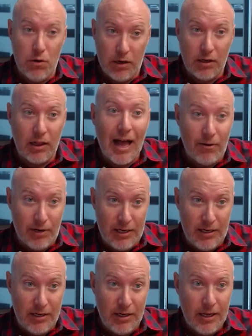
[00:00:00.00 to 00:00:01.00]

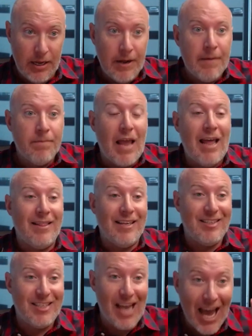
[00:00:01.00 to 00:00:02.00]
clouded, and the
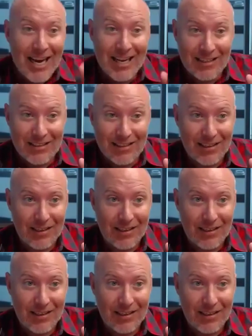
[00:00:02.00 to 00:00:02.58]
tenant,